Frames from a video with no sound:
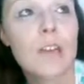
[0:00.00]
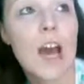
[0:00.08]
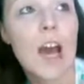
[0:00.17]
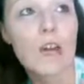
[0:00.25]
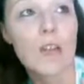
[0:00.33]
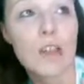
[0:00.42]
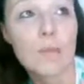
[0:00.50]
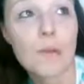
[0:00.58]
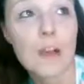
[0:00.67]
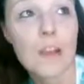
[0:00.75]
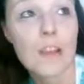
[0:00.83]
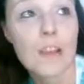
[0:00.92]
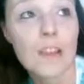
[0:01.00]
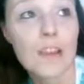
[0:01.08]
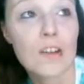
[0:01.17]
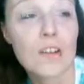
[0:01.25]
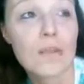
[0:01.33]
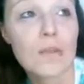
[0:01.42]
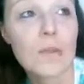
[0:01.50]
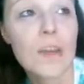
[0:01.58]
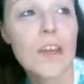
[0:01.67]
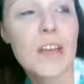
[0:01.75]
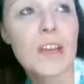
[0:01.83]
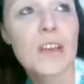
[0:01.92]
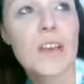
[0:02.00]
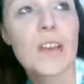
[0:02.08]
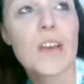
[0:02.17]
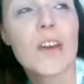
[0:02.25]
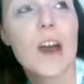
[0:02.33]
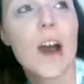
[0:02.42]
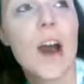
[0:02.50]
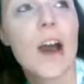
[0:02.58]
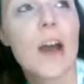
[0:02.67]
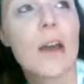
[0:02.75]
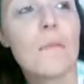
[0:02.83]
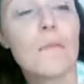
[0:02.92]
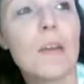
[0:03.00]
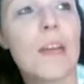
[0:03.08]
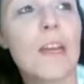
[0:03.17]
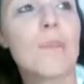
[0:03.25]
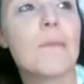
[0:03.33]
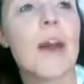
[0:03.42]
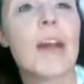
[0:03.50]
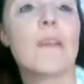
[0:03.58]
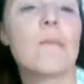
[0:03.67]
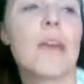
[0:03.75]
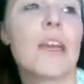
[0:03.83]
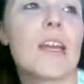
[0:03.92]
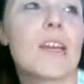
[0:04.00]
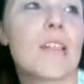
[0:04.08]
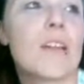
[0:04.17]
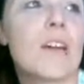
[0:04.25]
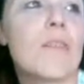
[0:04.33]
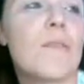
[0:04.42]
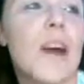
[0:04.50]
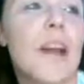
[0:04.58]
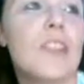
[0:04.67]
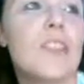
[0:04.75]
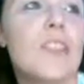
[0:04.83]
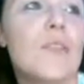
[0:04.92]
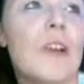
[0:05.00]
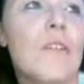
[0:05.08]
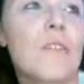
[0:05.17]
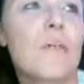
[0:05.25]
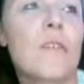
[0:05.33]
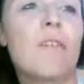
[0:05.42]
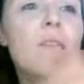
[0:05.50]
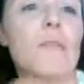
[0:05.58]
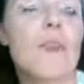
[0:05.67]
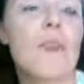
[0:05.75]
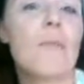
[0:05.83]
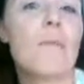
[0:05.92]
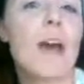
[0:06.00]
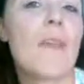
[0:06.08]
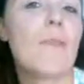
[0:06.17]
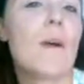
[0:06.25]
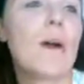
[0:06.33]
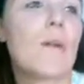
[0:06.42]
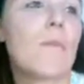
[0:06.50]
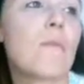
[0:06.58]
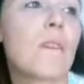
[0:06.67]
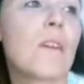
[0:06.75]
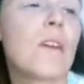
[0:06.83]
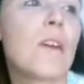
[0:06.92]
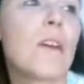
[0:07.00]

how this process goes for me. I may get back into making stuff. I do have some stuff for making bath bombs,